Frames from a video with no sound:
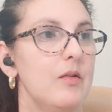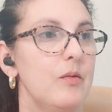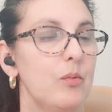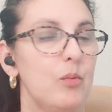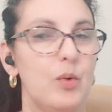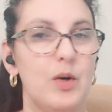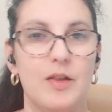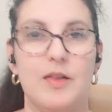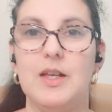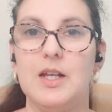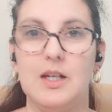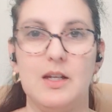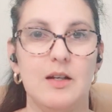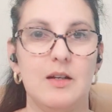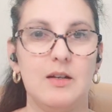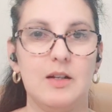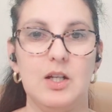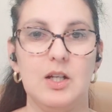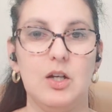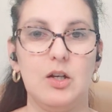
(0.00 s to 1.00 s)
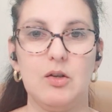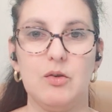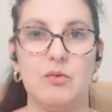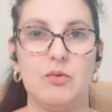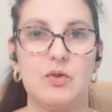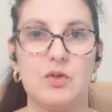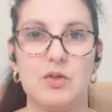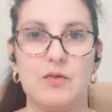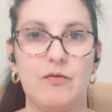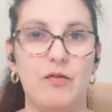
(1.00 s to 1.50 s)
within, you know,
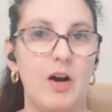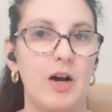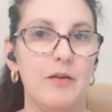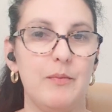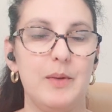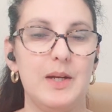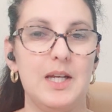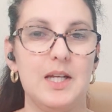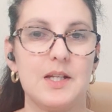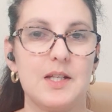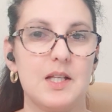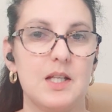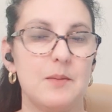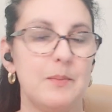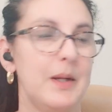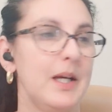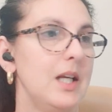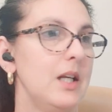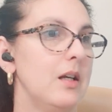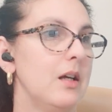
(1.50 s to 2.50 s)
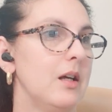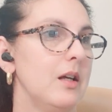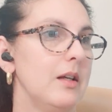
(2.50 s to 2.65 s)
5 minutes it's been,